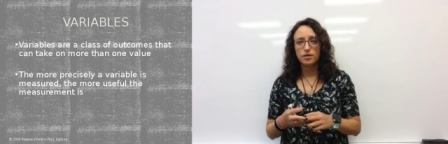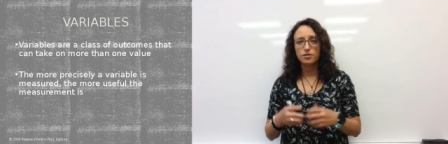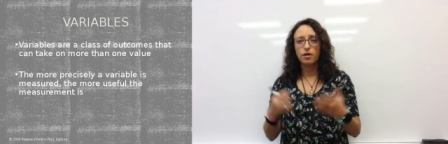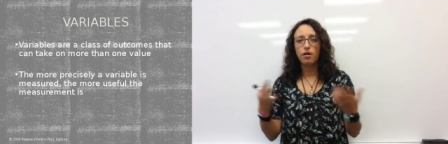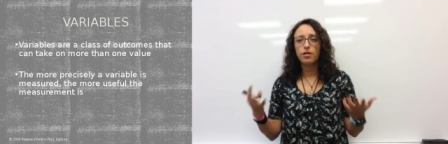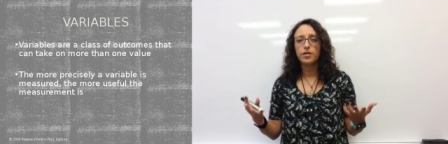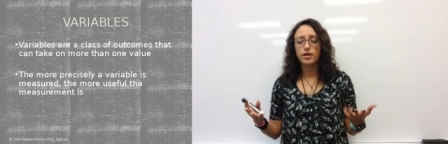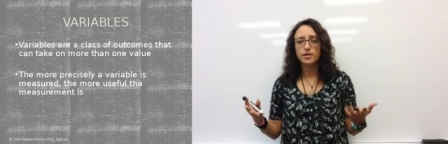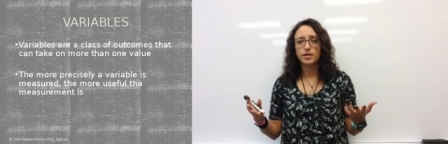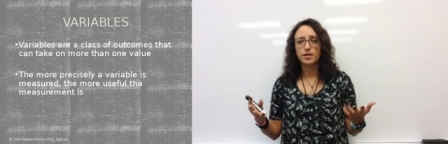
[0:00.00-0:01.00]
These are all
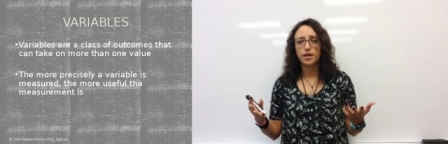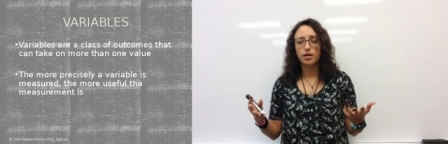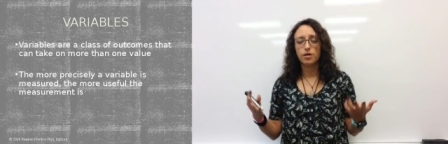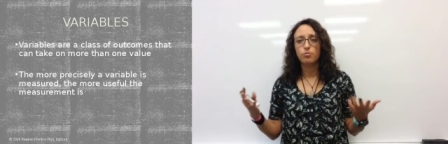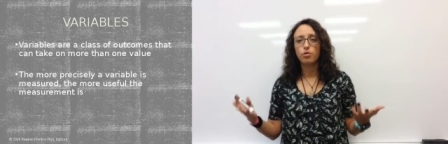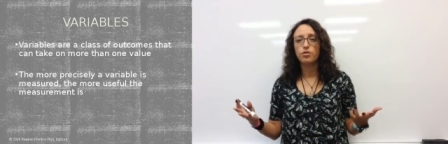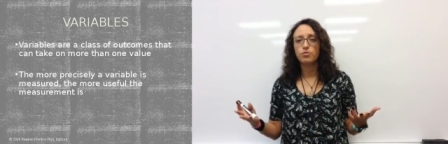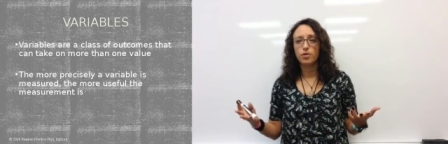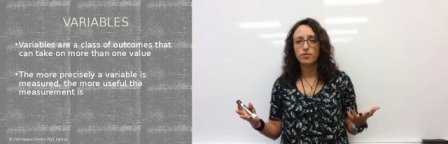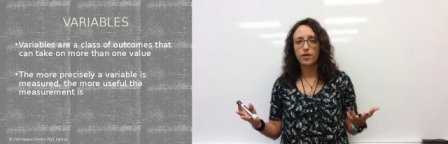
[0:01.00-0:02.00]
things that can take on more
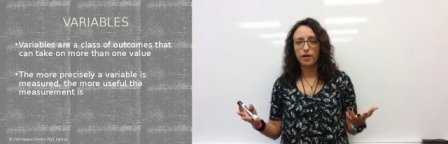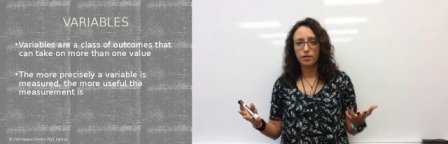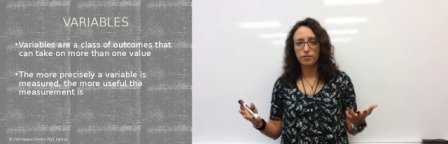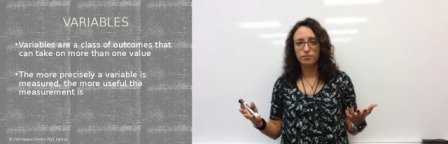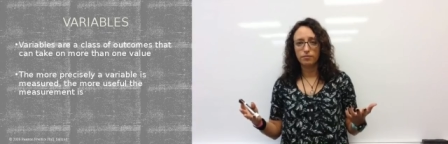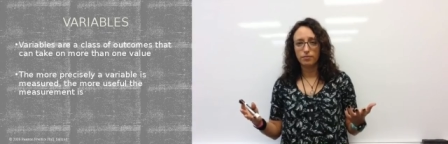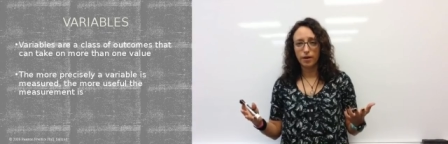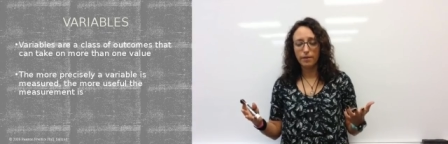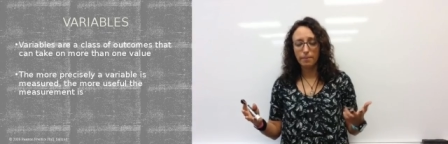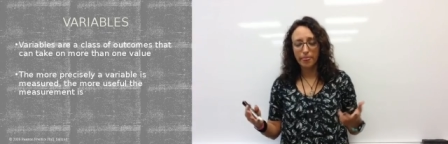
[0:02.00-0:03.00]
than one value.
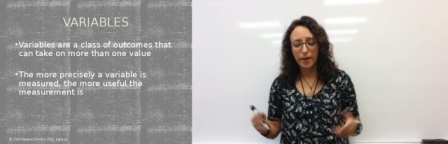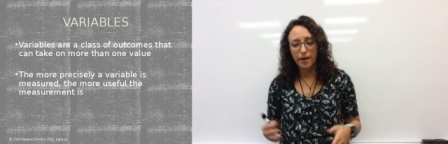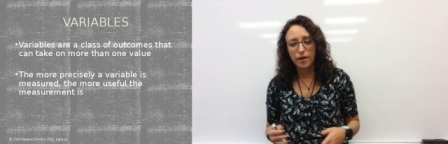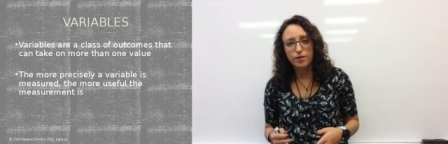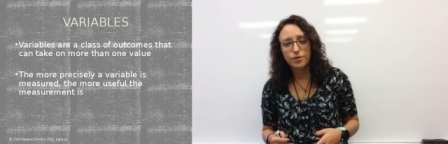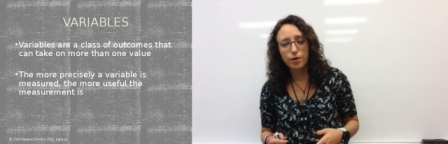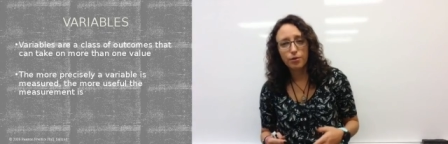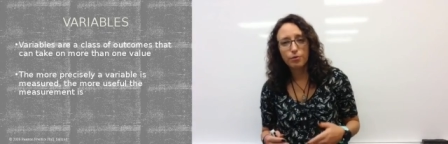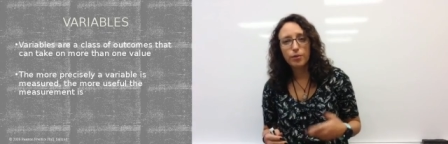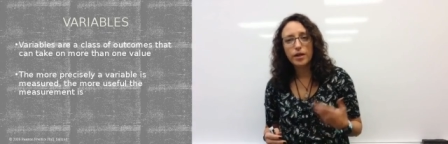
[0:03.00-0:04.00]
Okay?
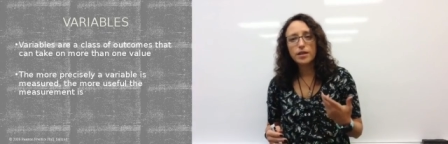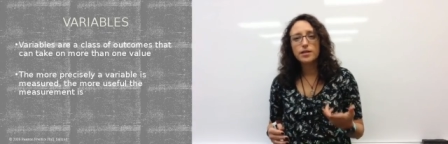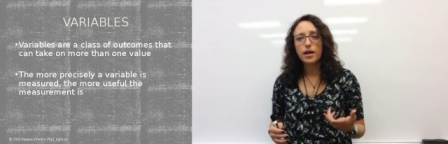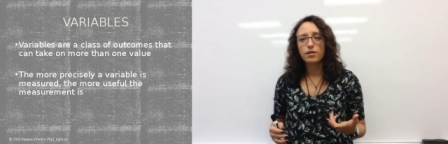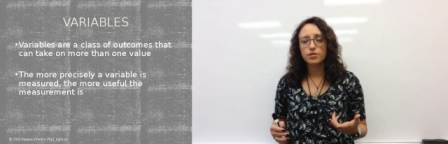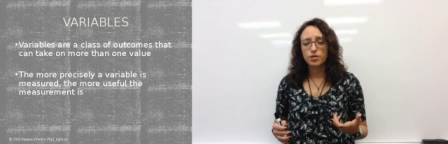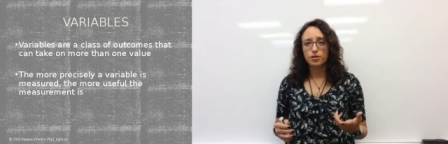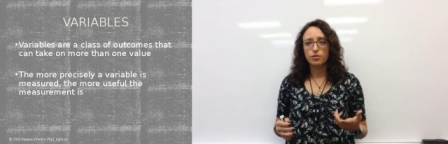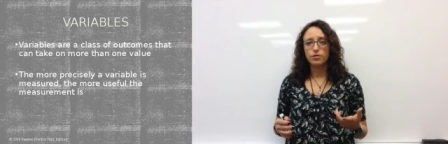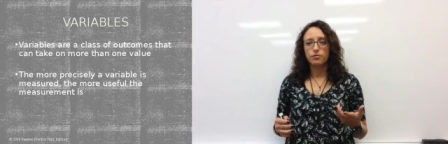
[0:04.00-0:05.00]
So when we get down
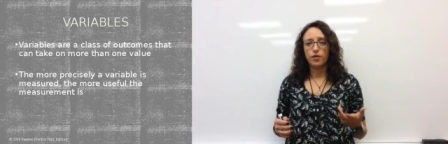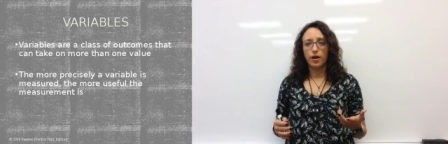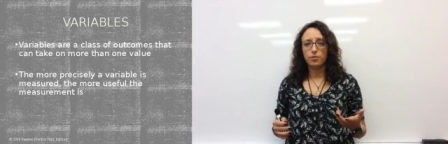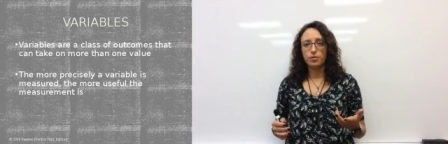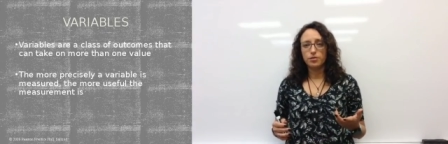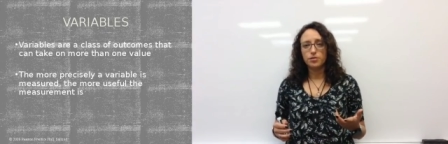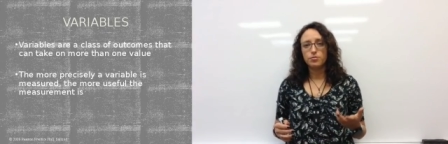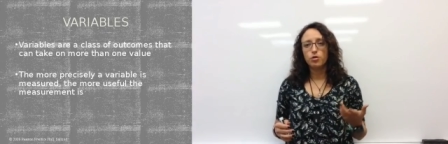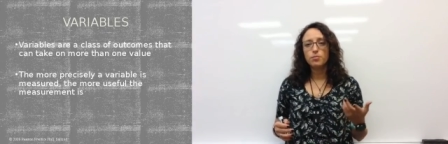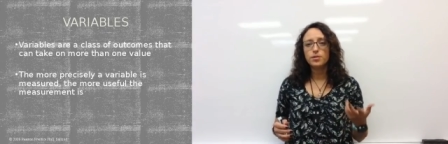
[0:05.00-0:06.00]
to variables,
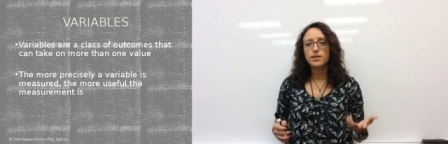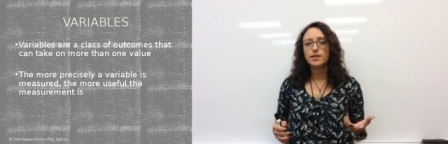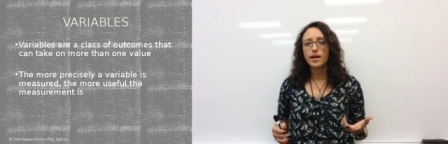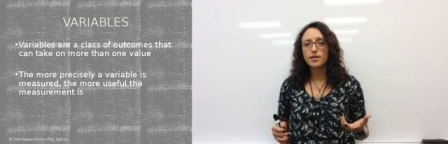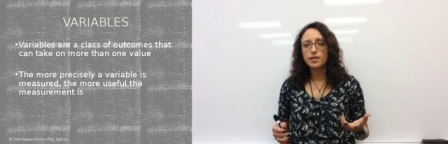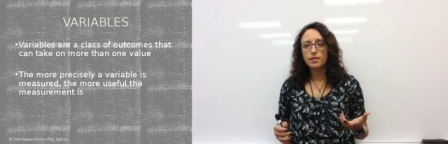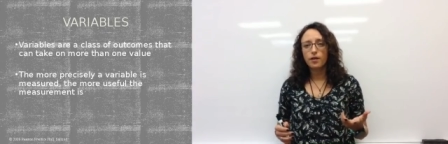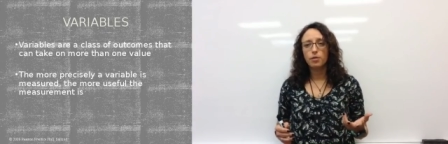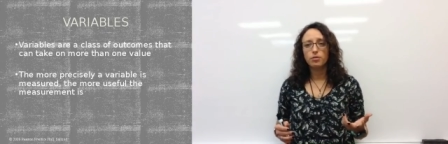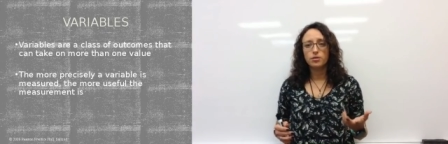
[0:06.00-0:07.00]
the more precisely a
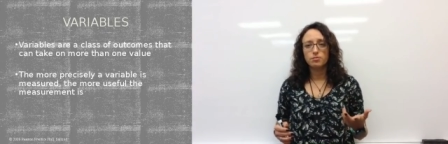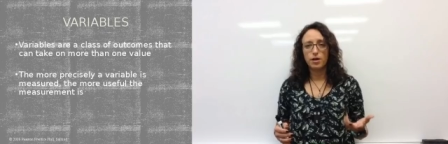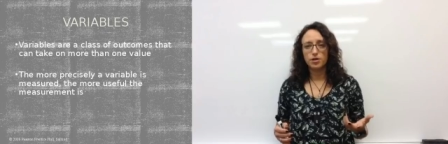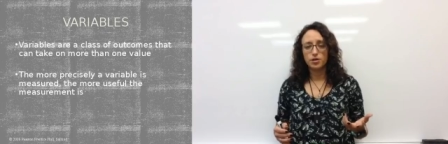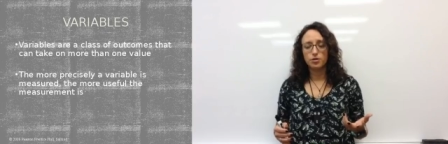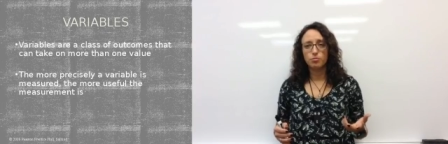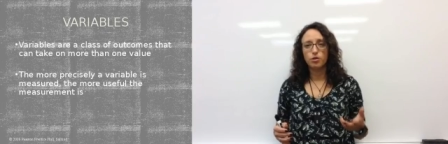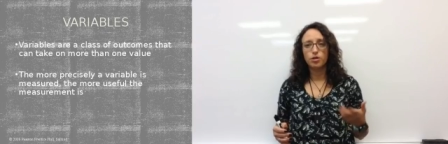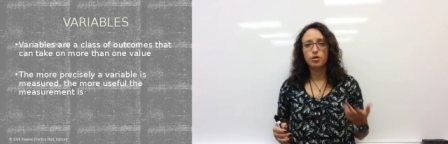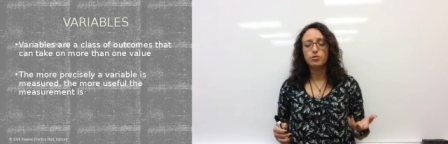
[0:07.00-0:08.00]
variable is measured, the
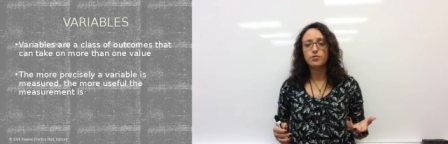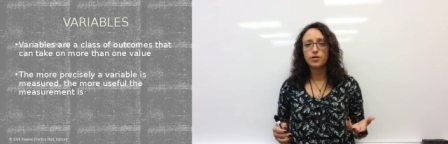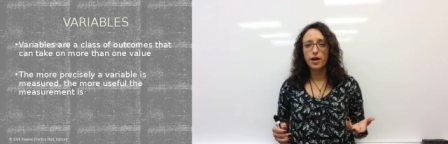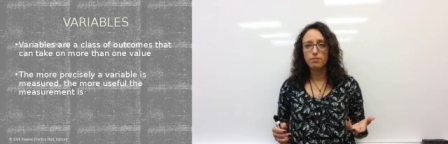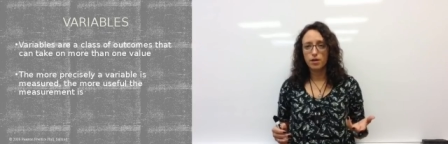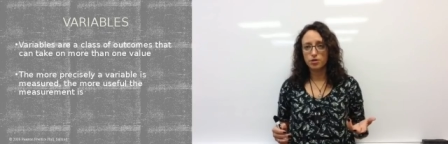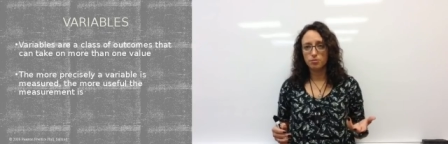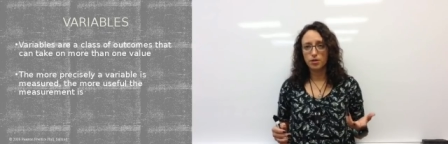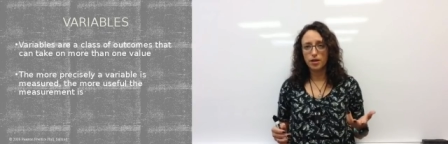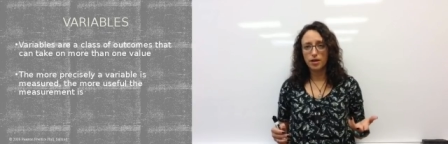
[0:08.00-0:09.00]
more useful that
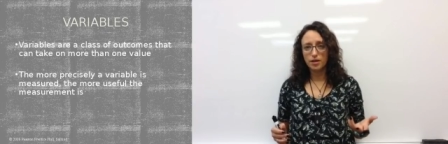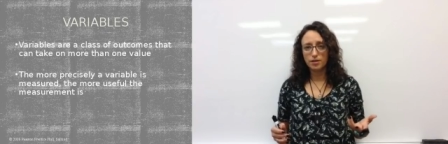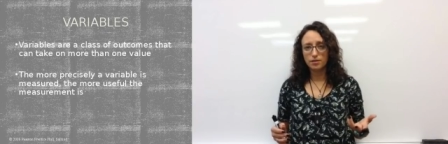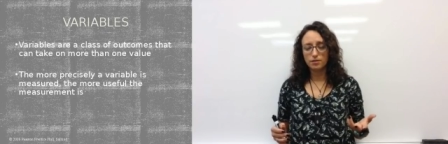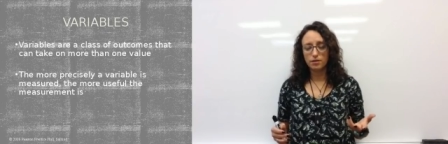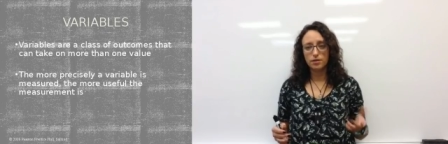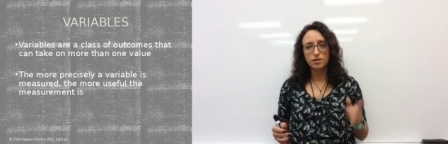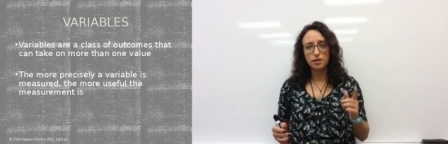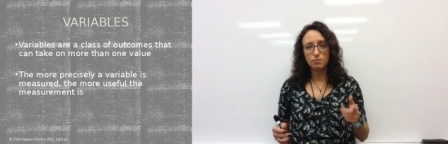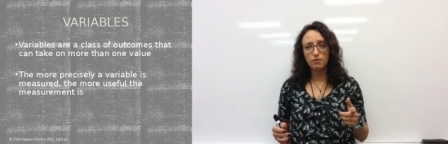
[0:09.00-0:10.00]
measurement is.
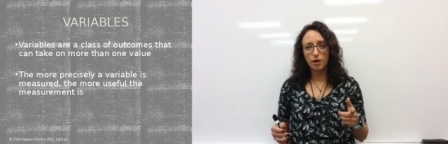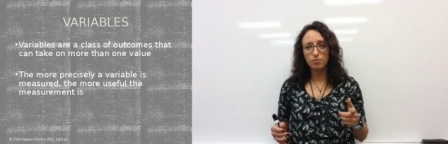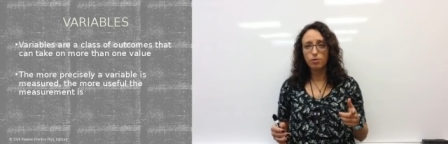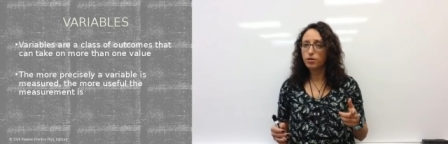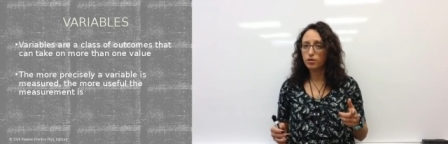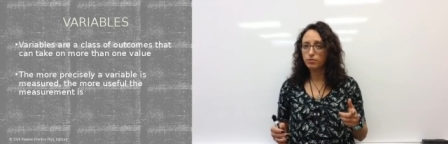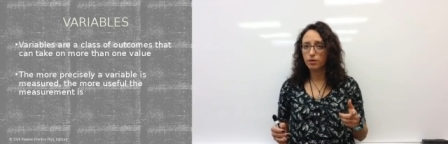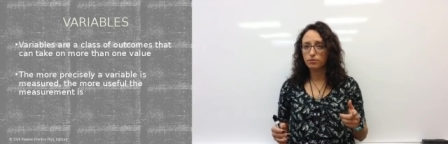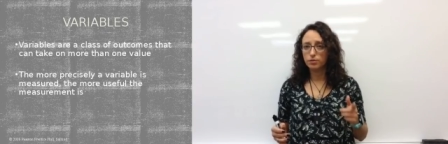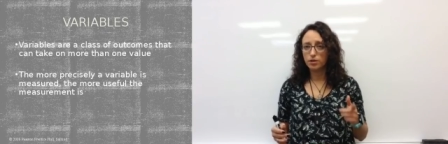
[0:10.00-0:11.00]
This is going to be very important
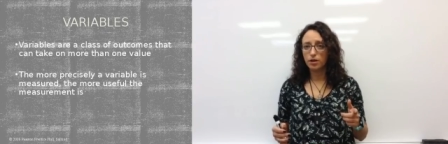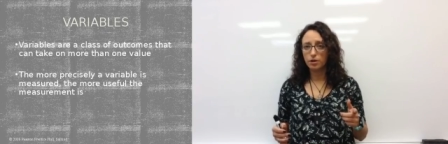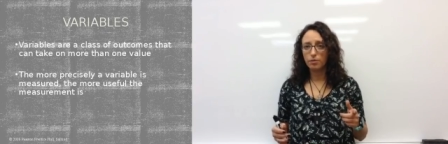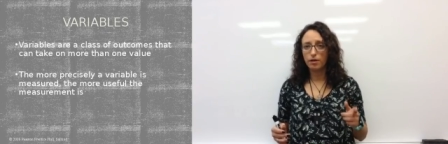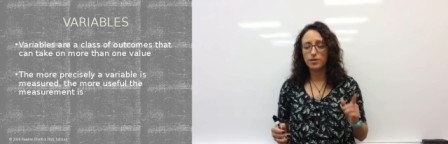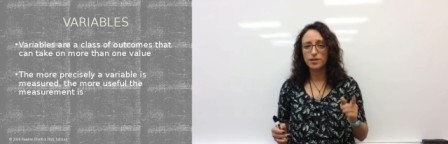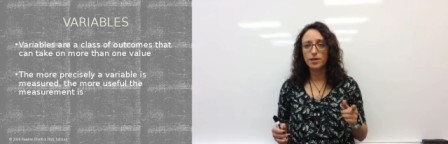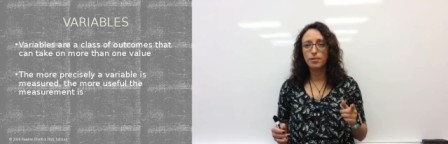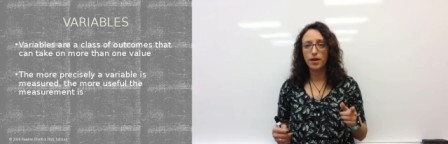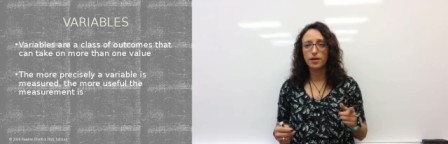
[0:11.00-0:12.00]
whenever we talk about
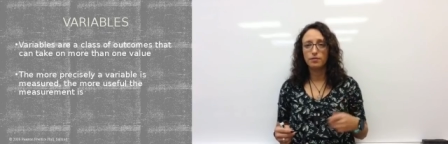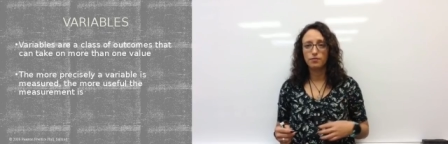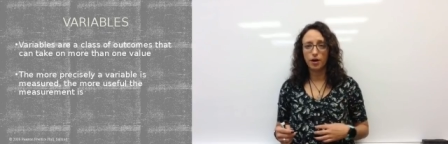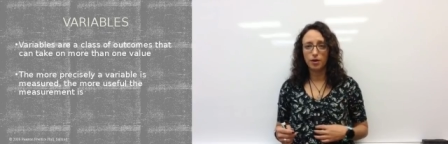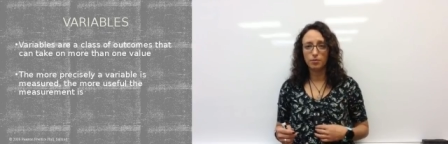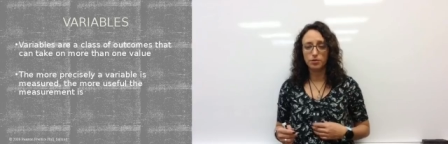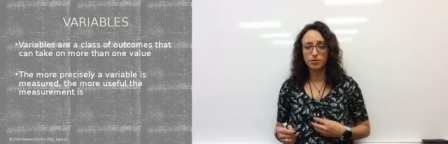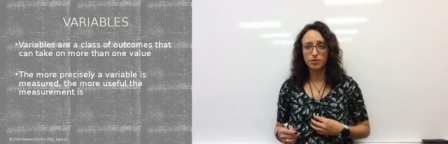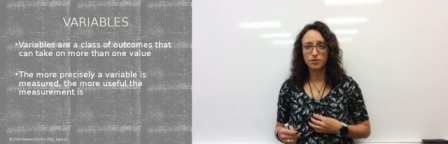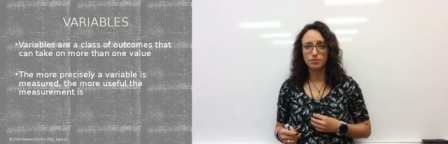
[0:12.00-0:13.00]
dependent
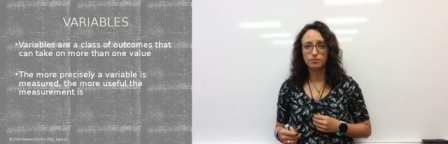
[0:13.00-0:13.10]
variables.